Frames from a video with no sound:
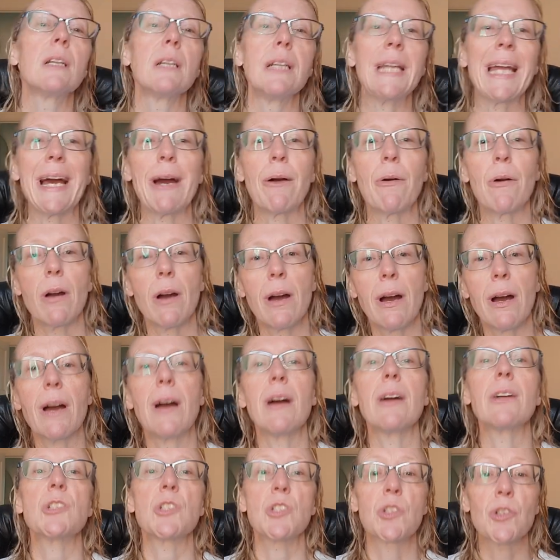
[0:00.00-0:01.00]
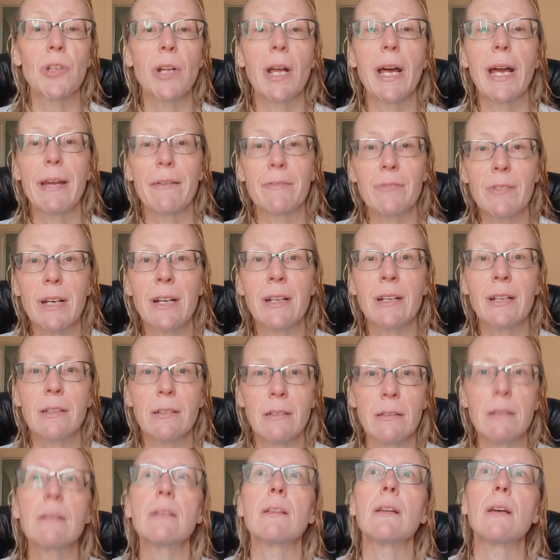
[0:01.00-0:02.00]
Now, should I have done it?
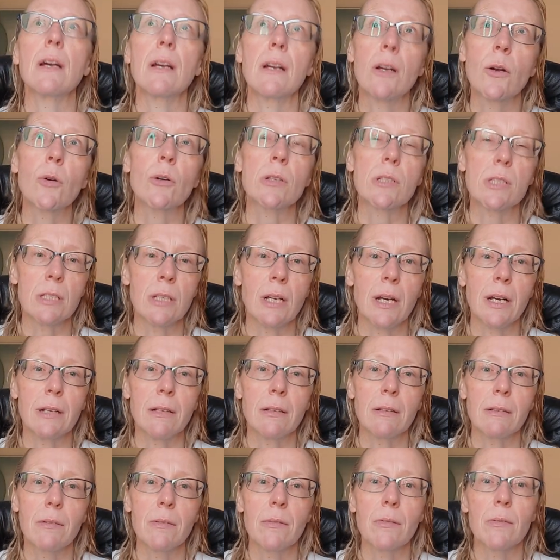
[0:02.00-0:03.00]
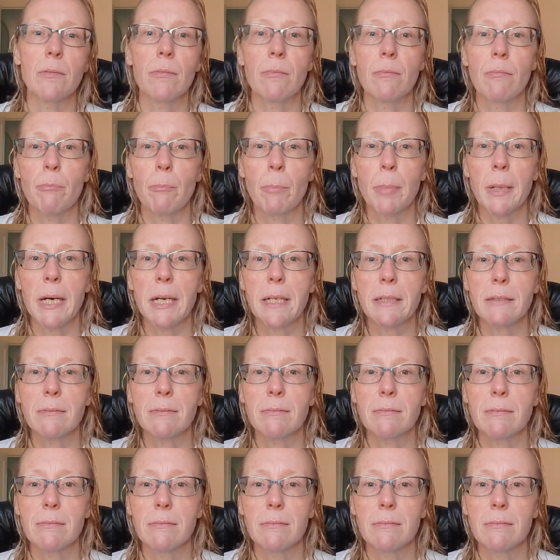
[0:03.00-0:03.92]
Of course not. But